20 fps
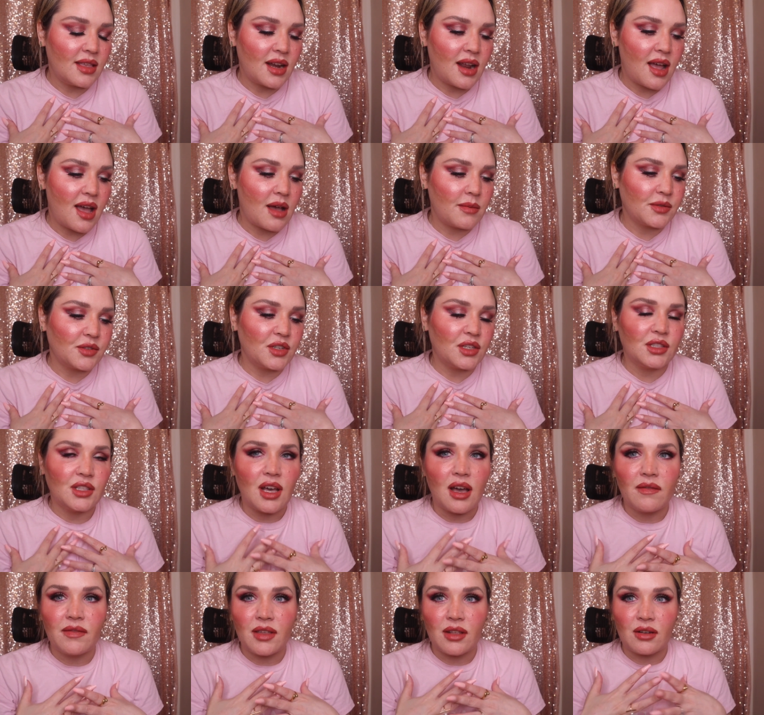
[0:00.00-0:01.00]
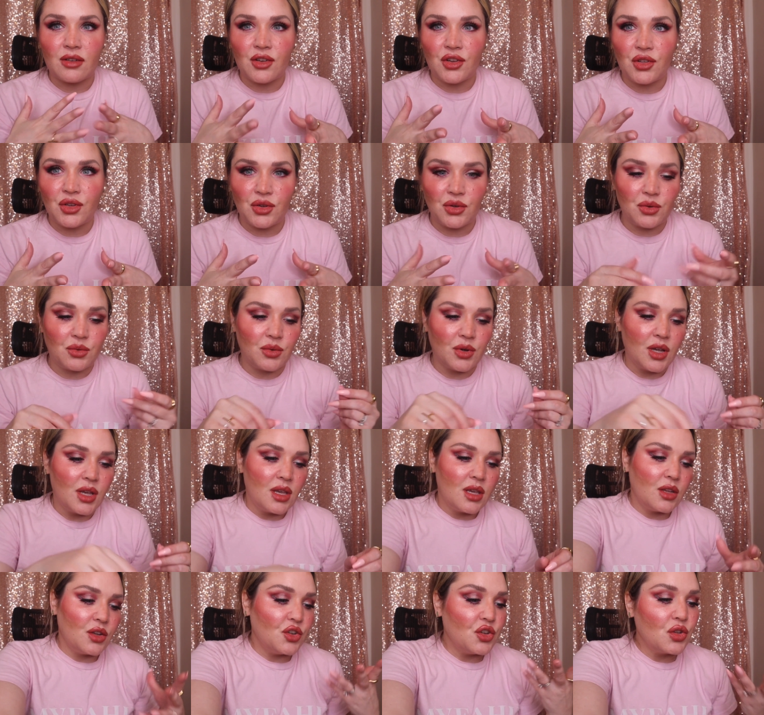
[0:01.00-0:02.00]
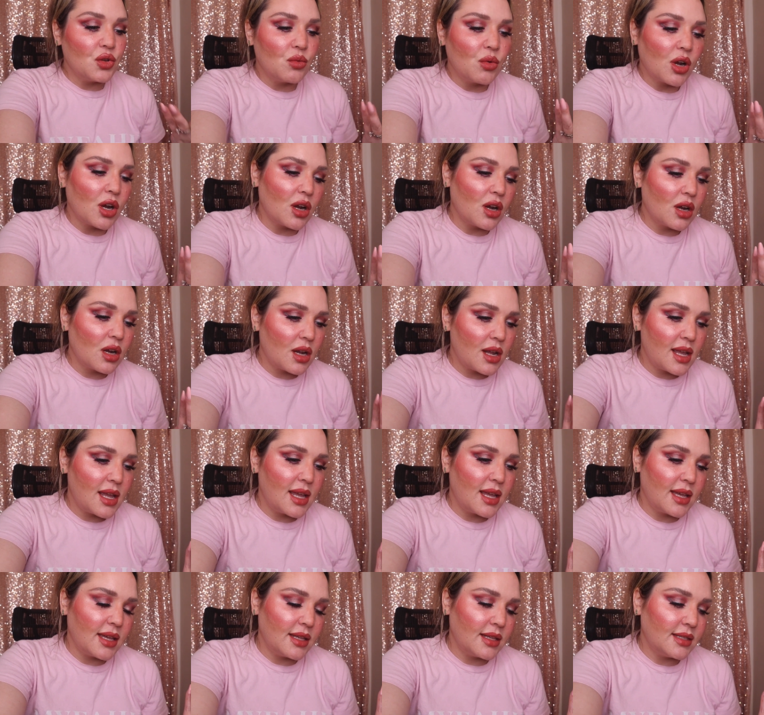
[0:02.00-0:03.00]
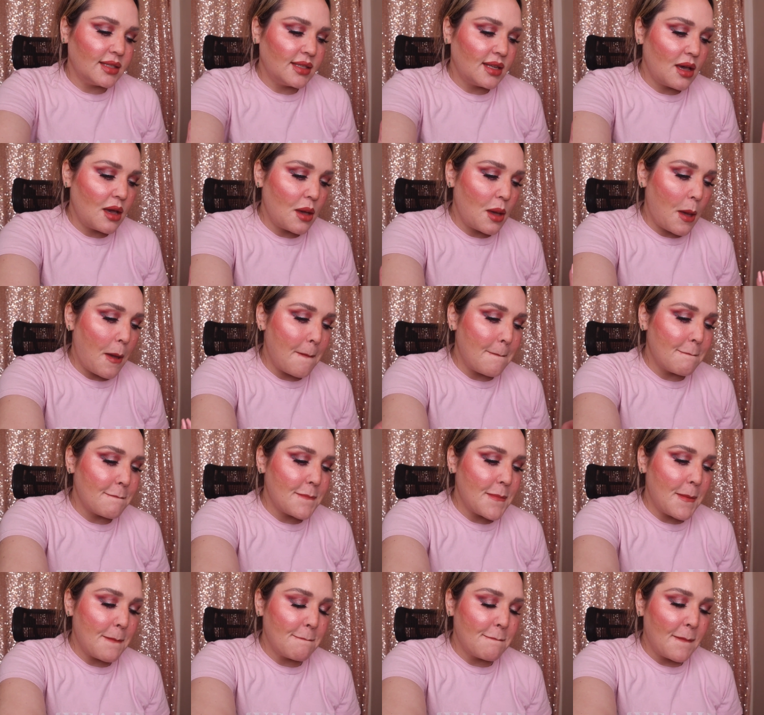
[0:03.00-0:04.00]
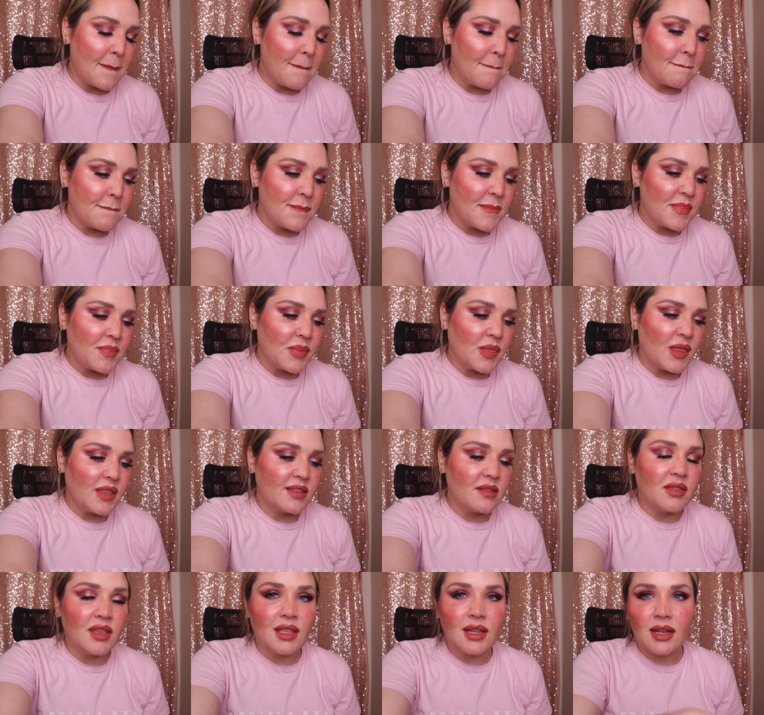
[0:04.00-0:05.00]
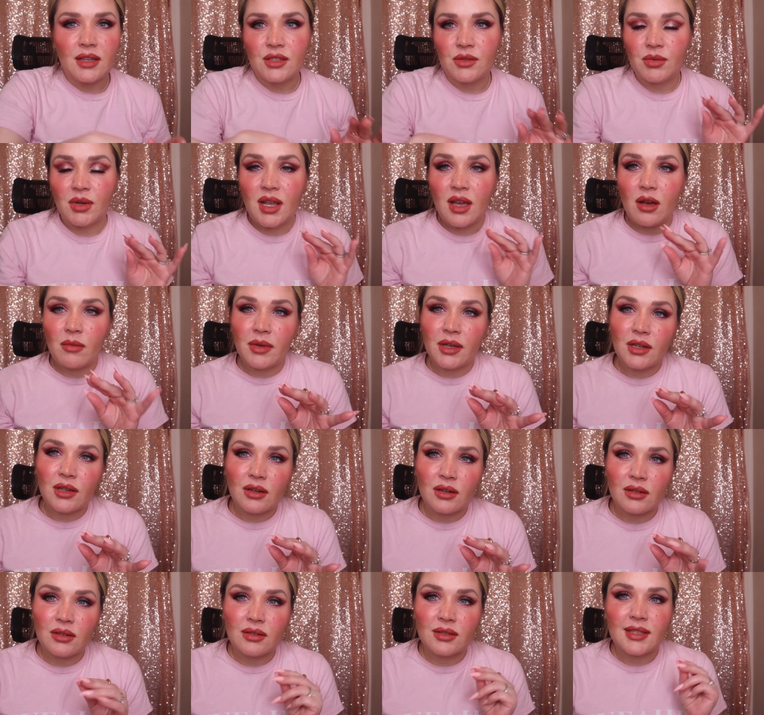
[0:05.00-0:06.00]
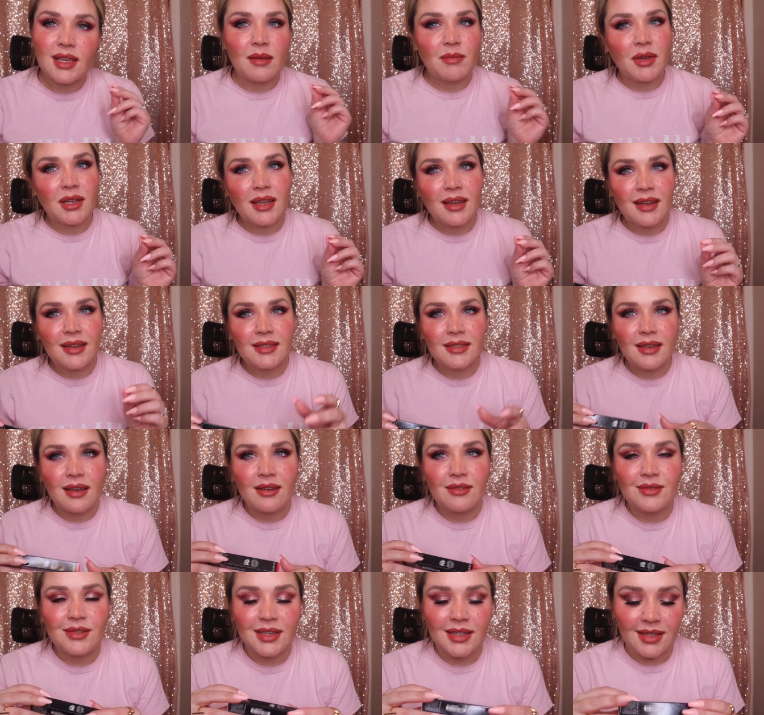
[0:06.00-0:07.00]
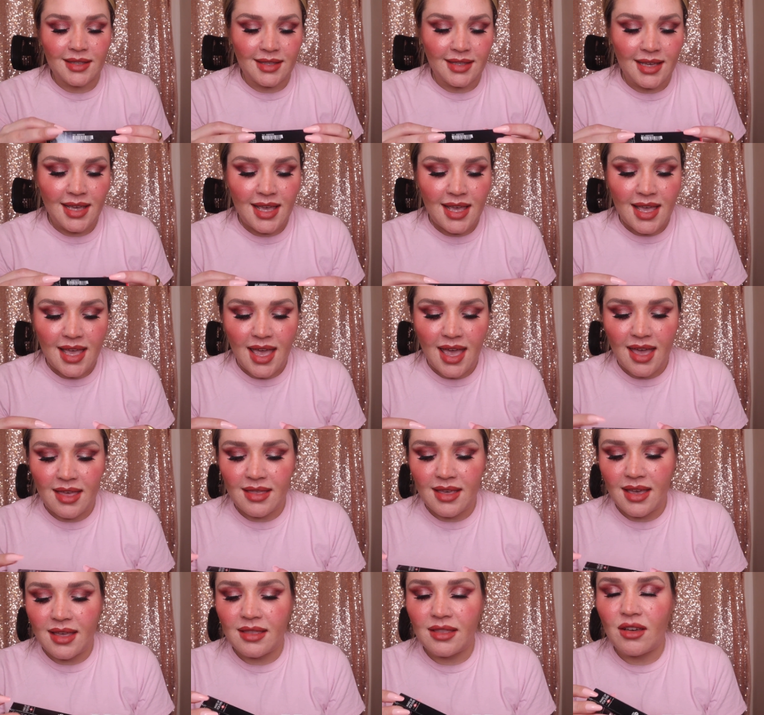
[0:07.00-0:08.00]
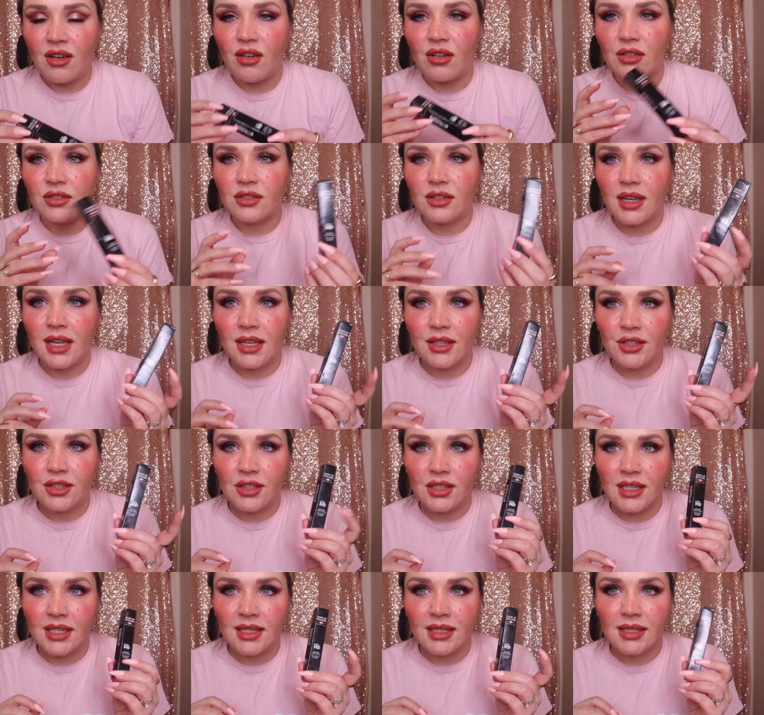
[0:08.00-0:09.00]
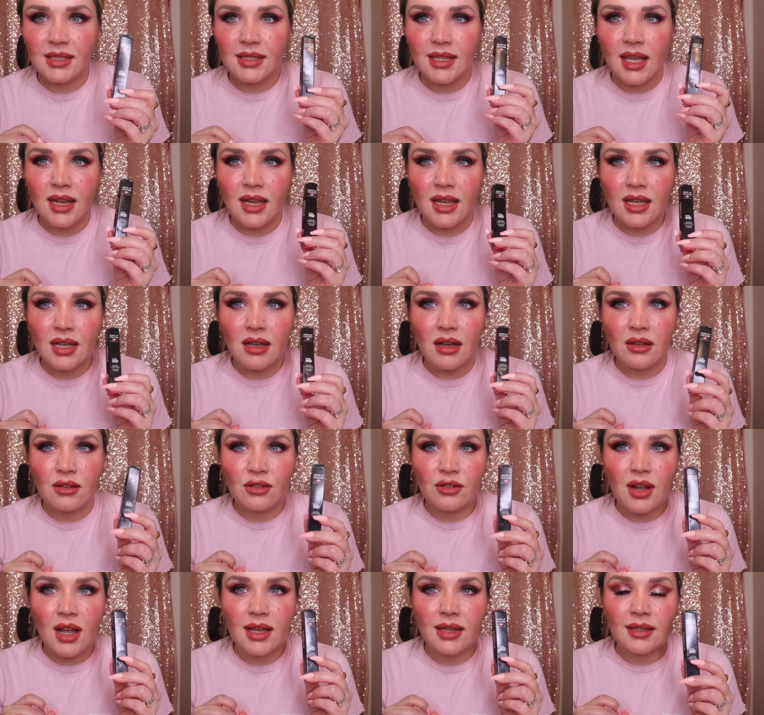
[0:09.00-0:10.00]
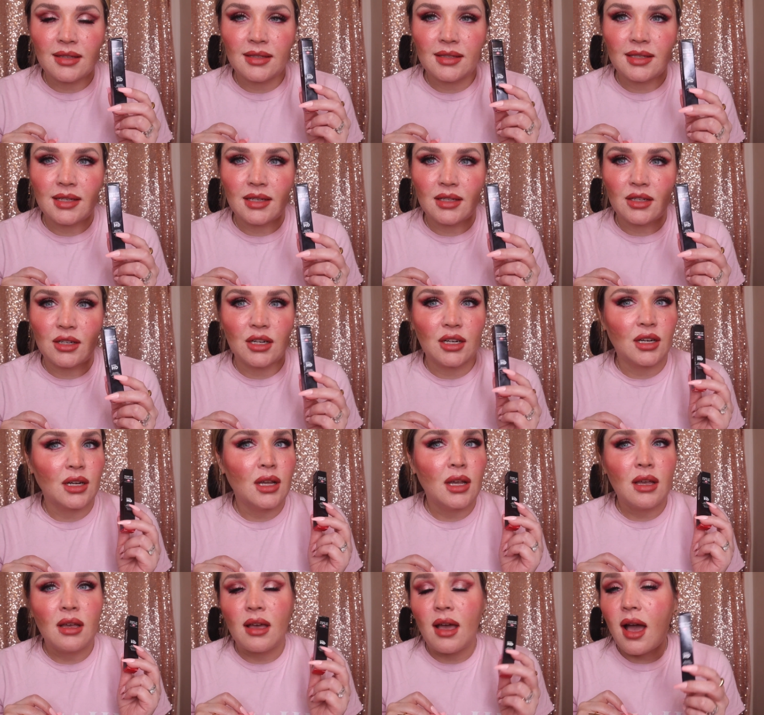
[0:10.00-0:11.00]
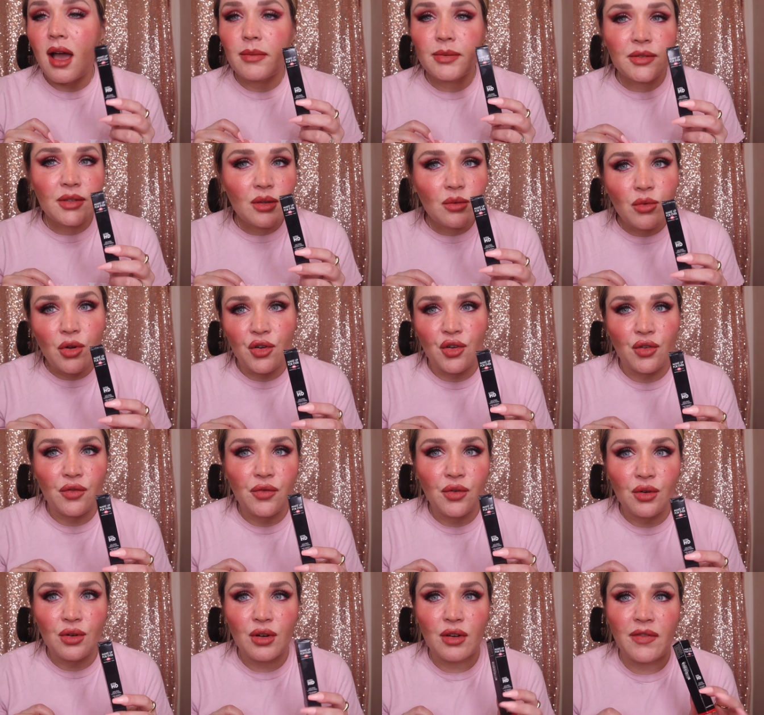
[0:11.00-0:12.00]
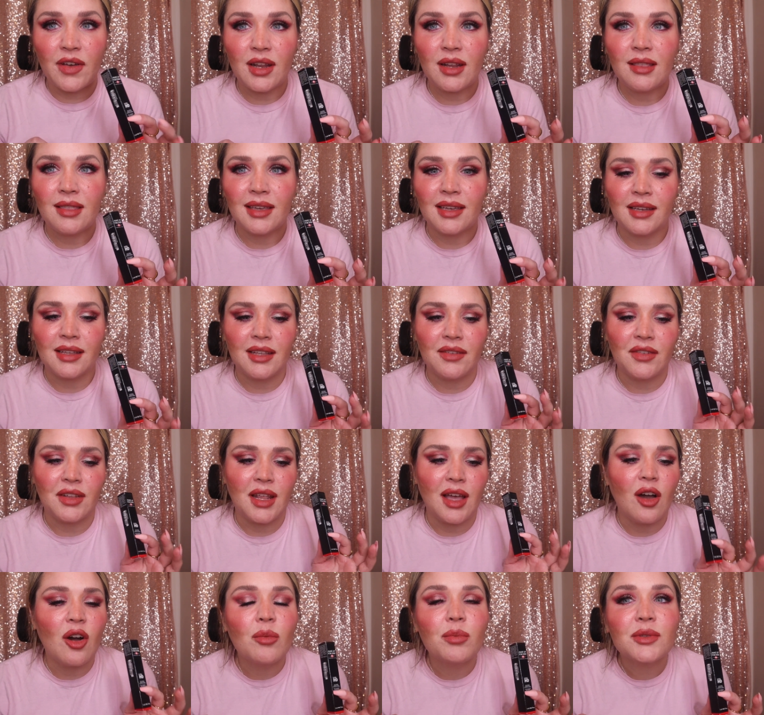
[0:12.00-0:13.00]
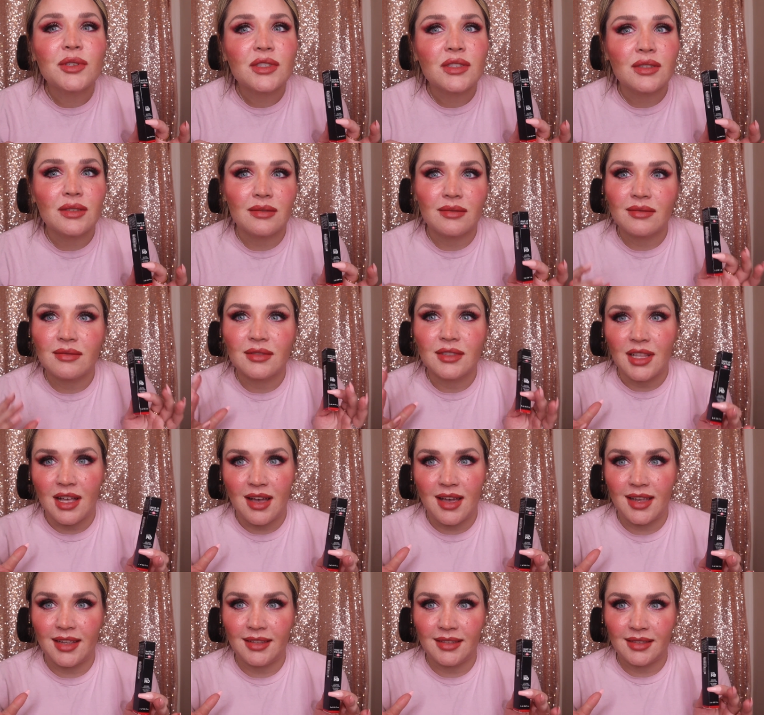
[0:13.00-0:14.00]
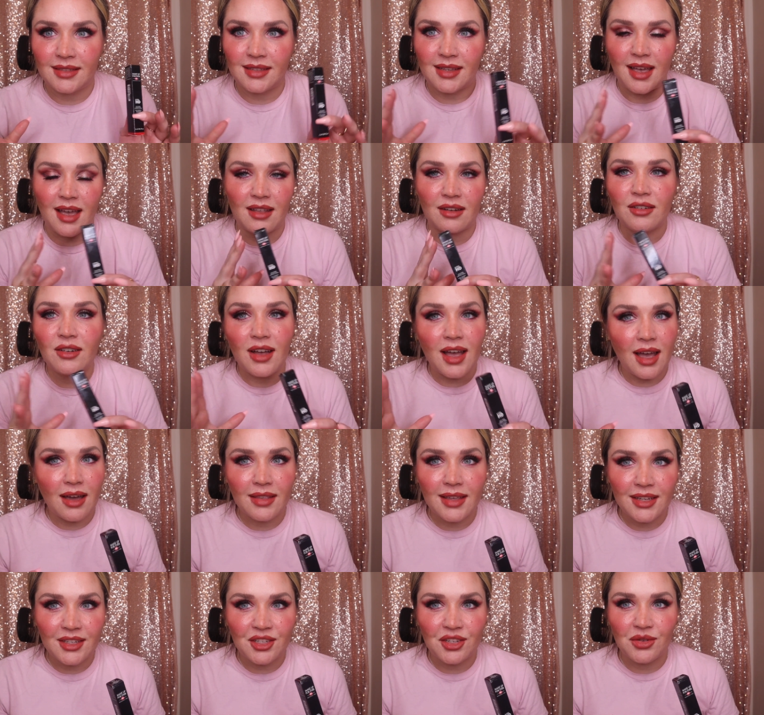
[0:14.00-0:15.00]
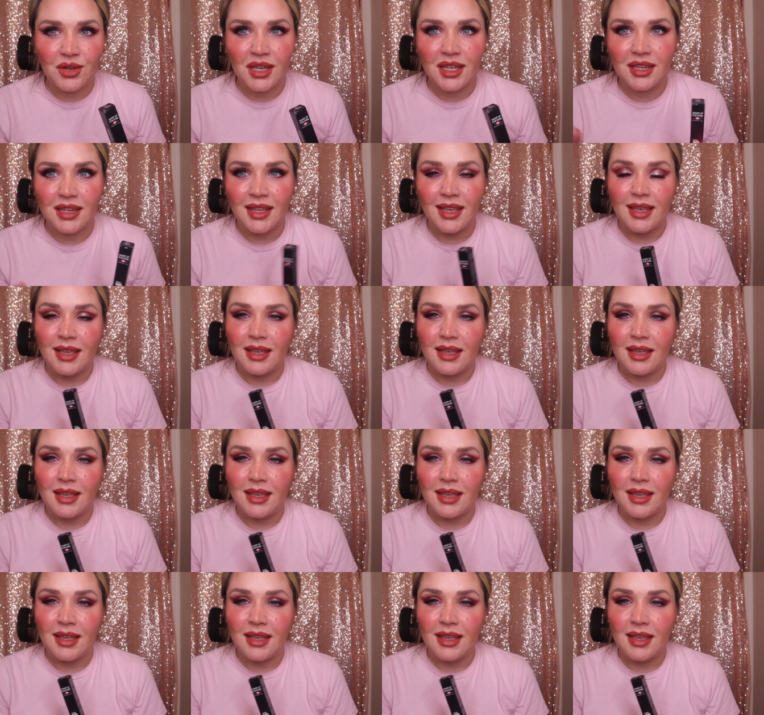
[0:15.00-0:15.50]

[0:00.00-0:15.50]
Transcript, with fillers: that I absolutely love that are new, newer, and um, something that I just want to help my girls and my guys out with. And then the Ultra HD Setting Under Eye Concealer, absolutely wonderful. If anything, it even helps lines. I don't know how they do it,